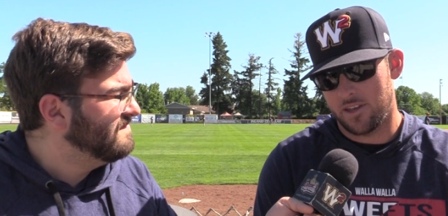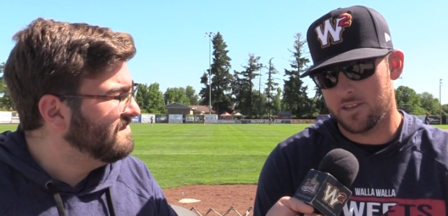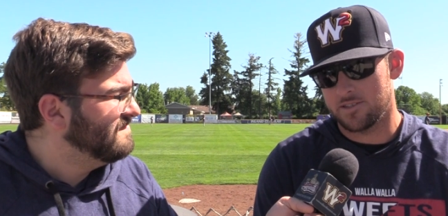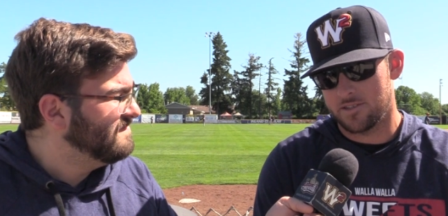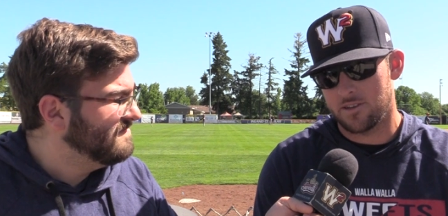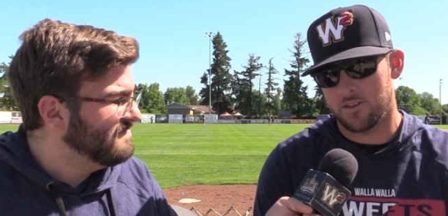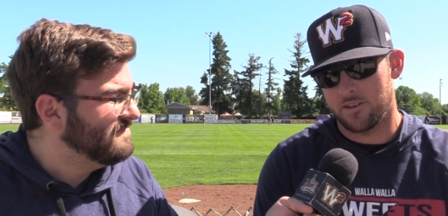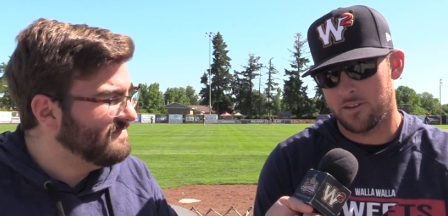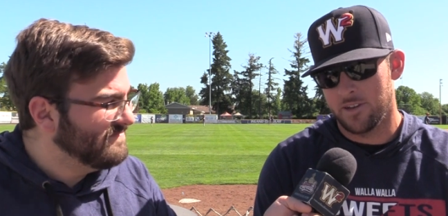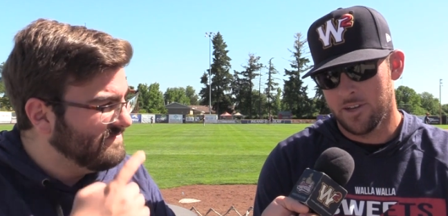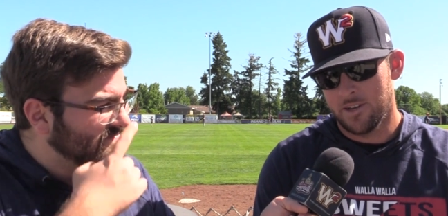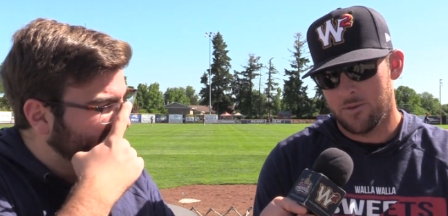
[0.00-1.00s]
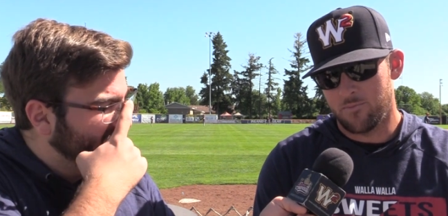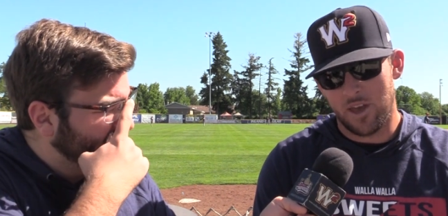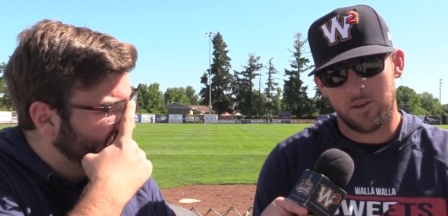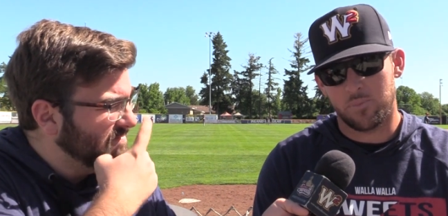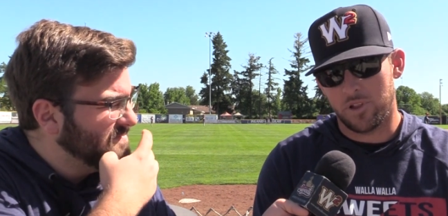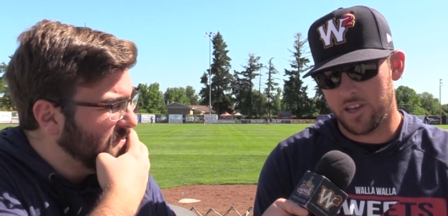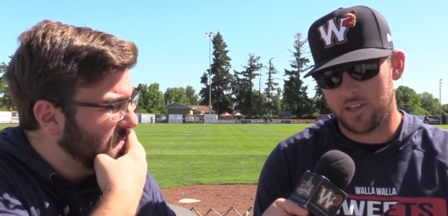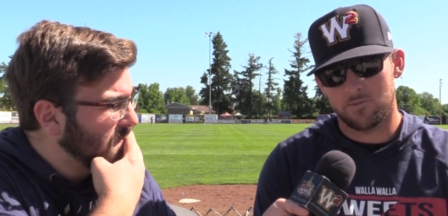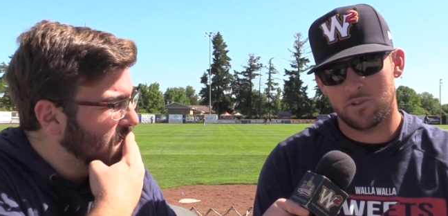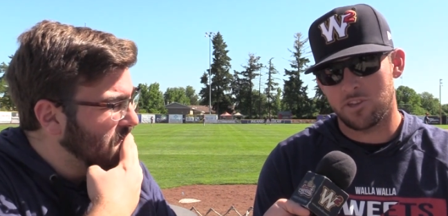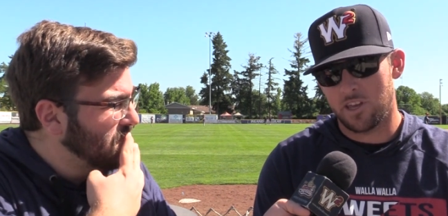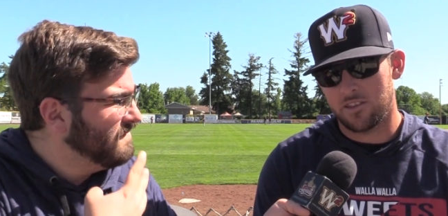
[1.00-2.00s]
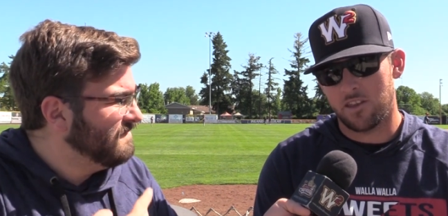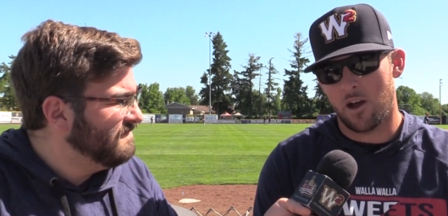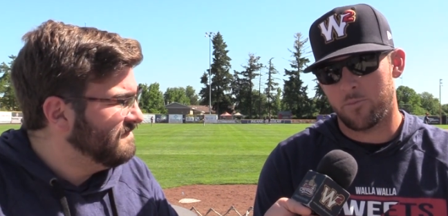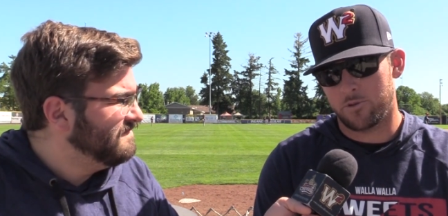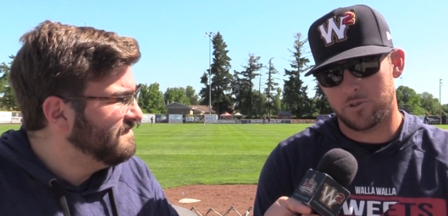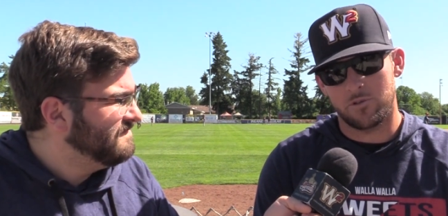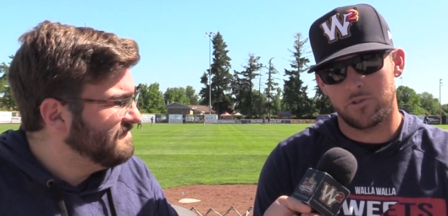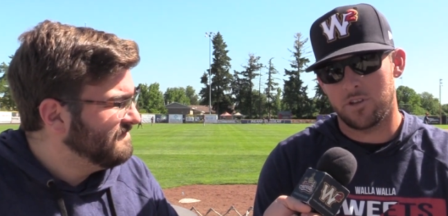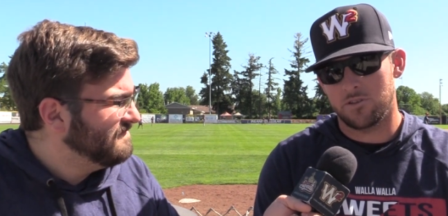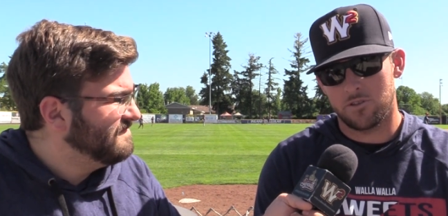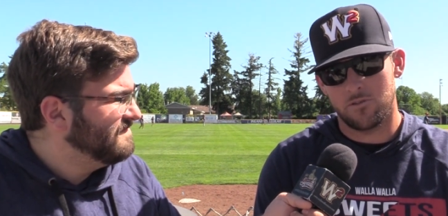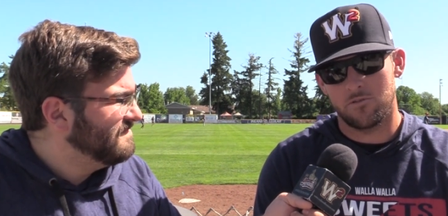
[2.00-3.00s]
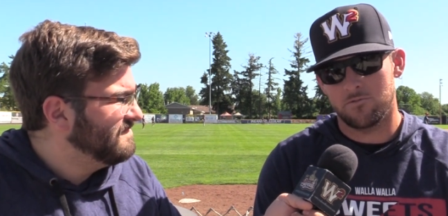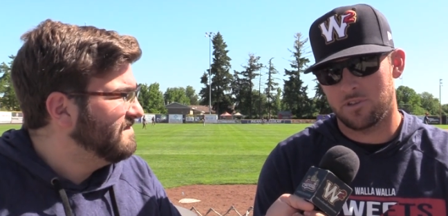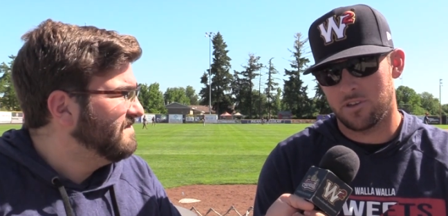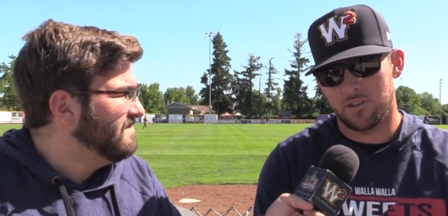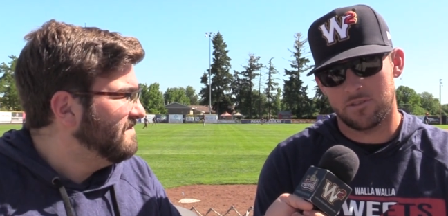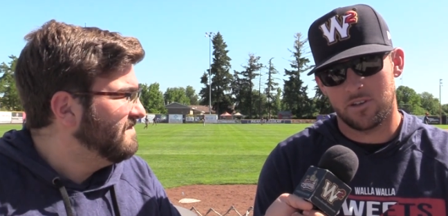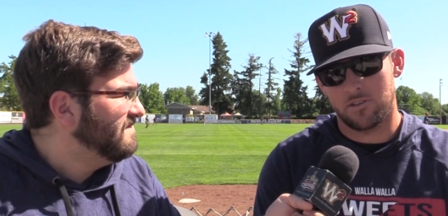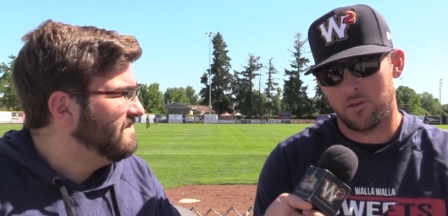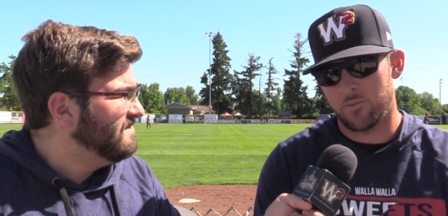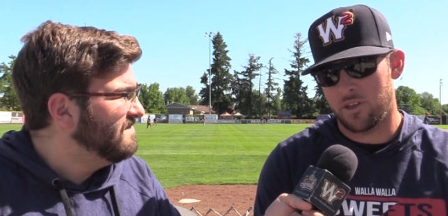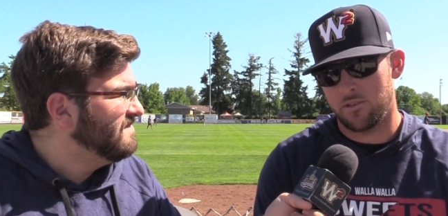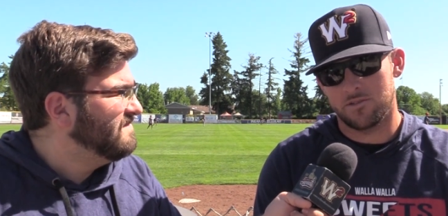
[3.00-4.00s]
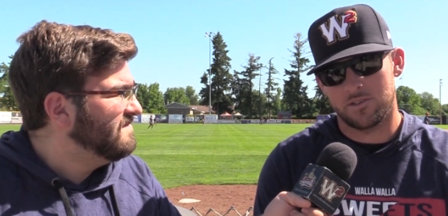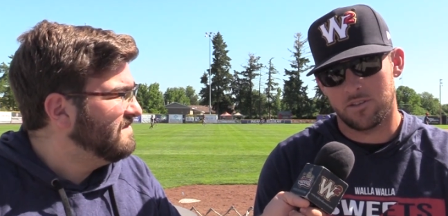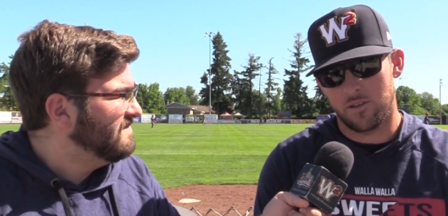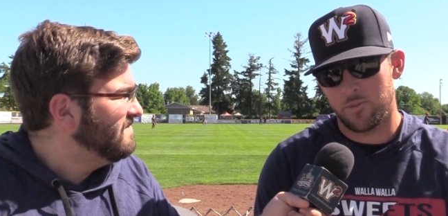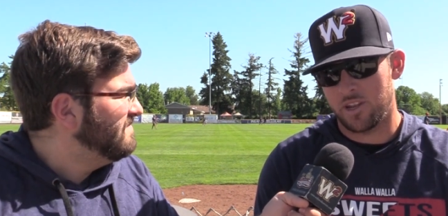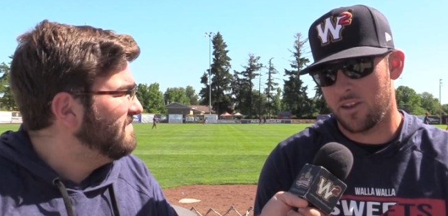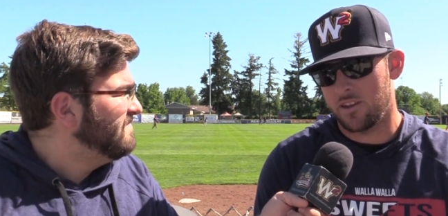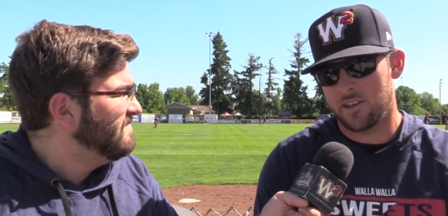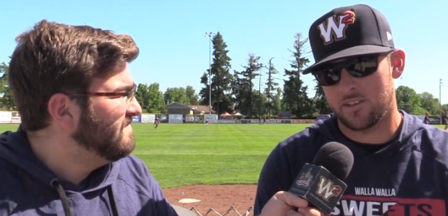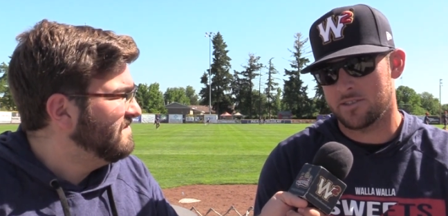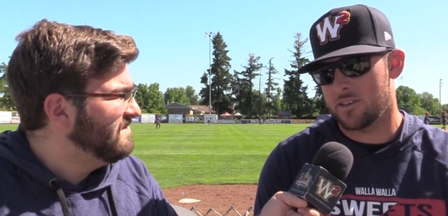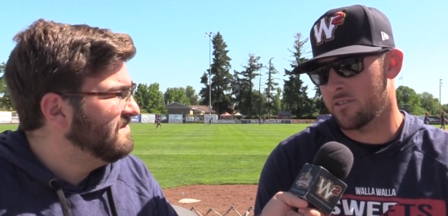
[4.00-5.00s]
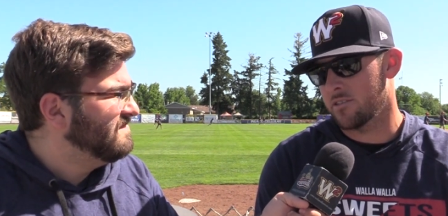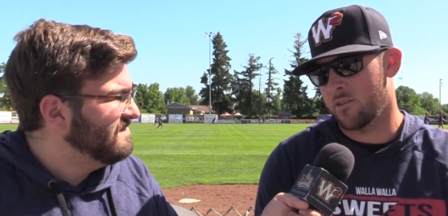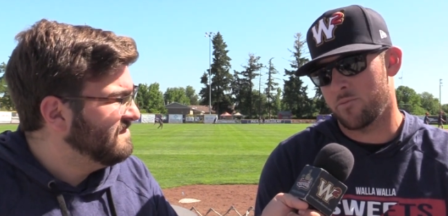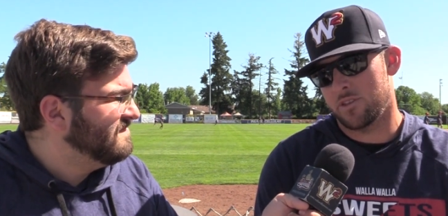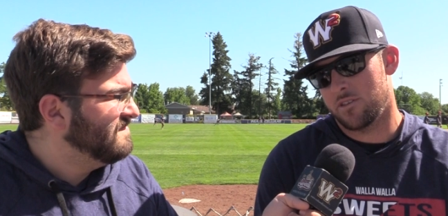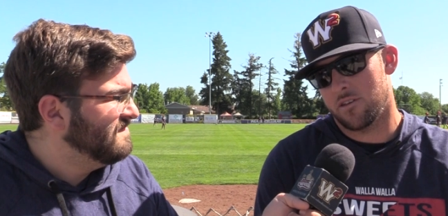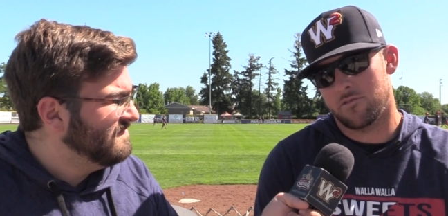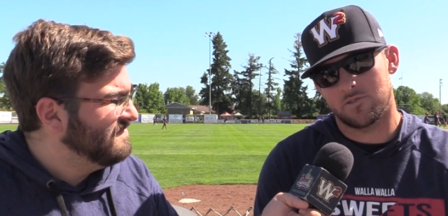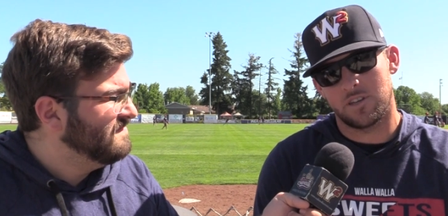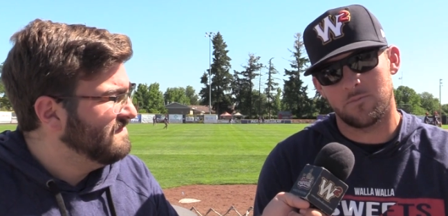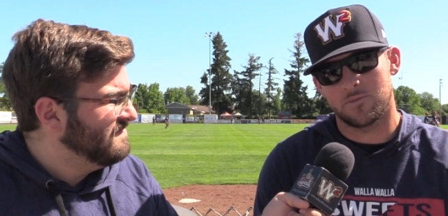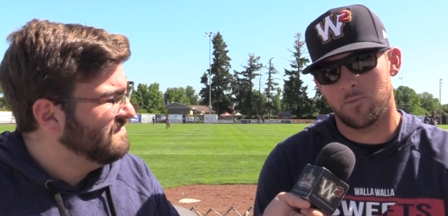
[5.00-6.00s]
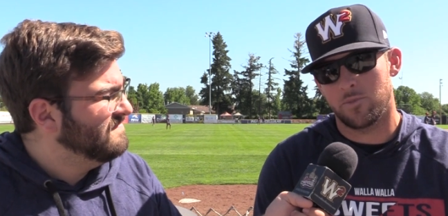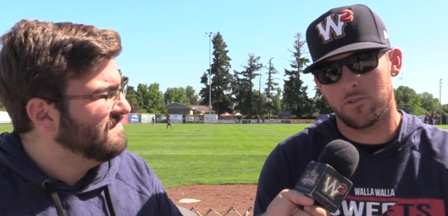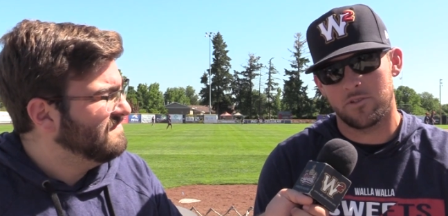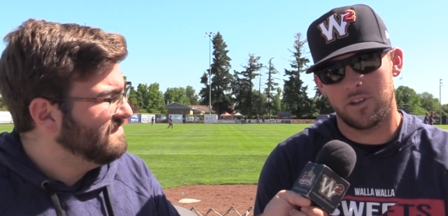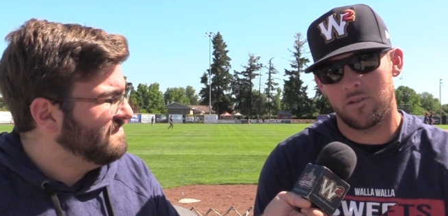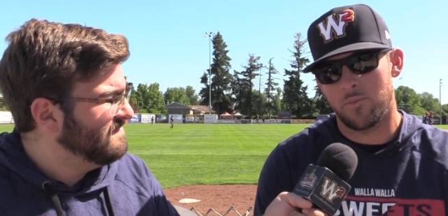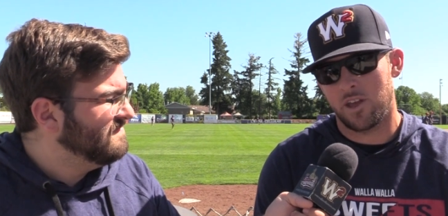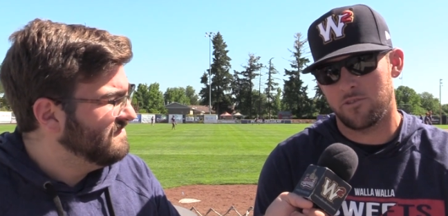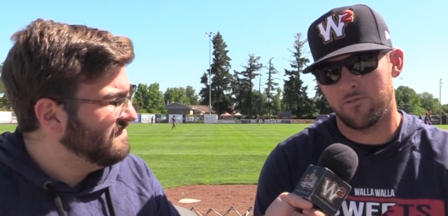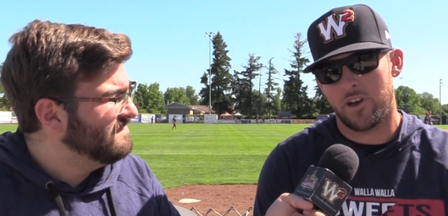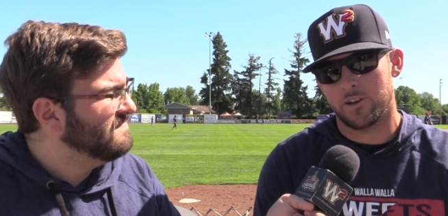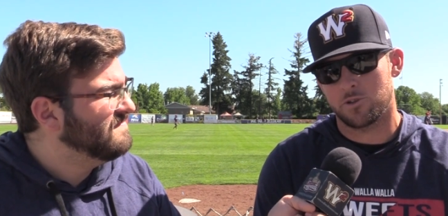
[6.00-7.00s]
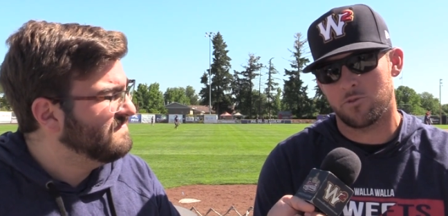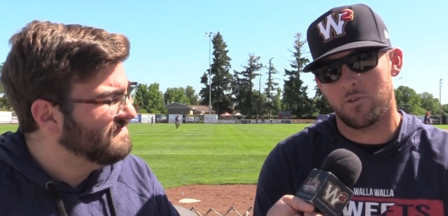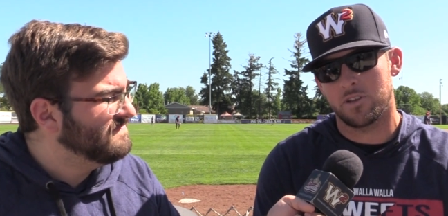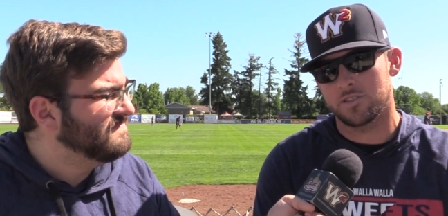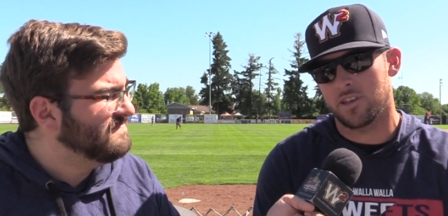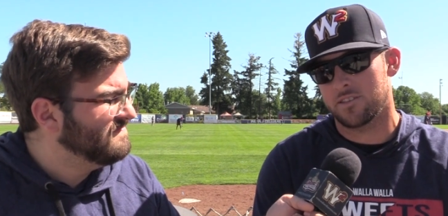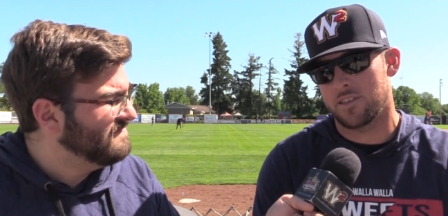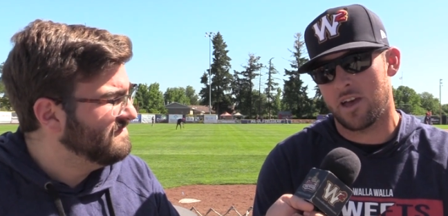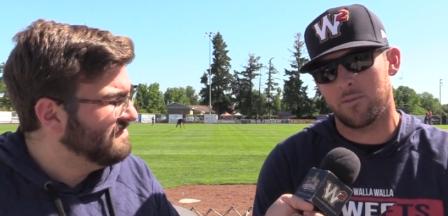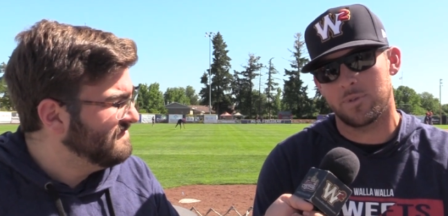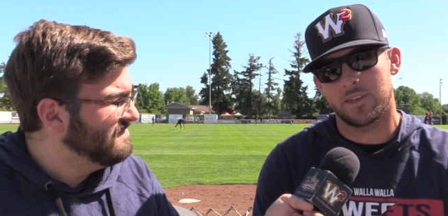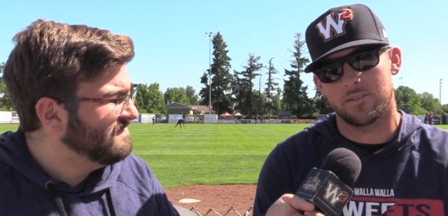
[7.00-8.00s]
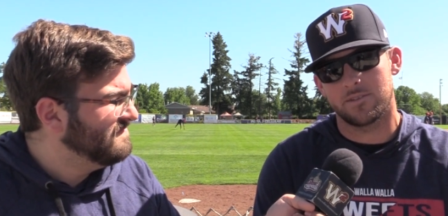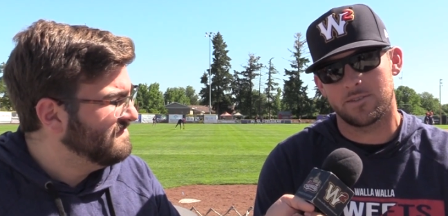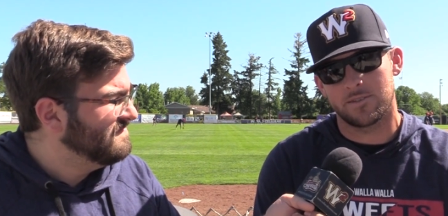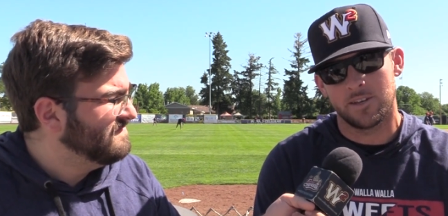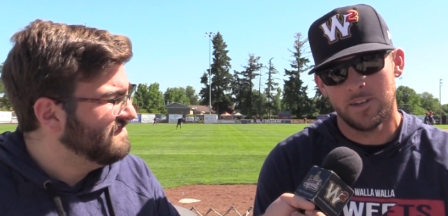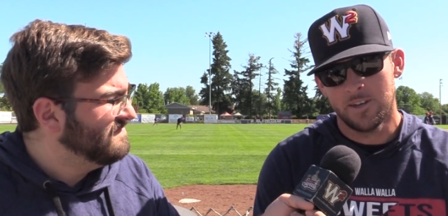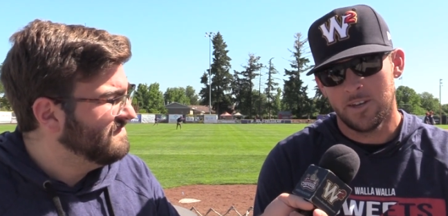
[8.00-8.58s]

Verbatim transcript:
Speaker 1: is to make plays when you get the opportunity to, to, to limit to limit innings and limit the other team's ability to manufacture runs like that because